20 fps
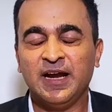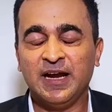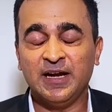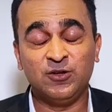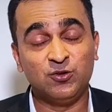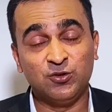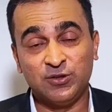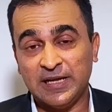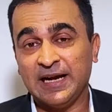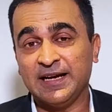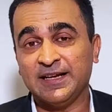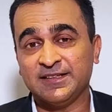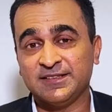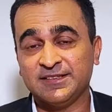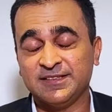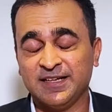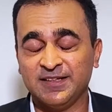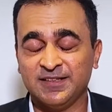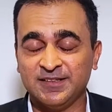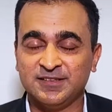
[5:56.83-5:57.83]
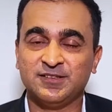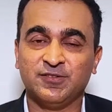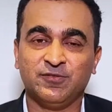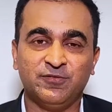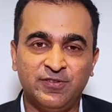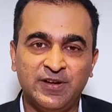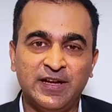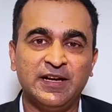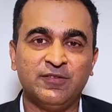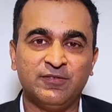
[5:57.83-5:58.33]
And to that extent, it's a
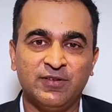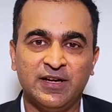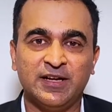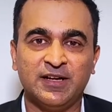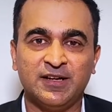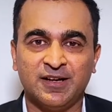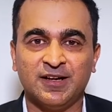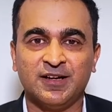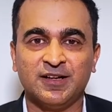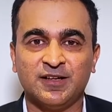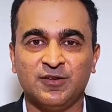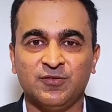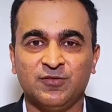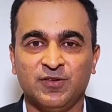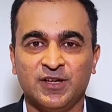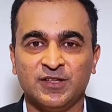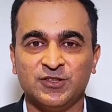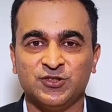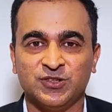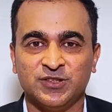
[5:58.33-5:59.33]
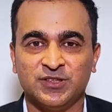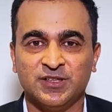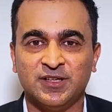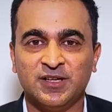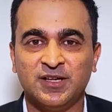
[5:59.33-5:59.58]
very, very critical function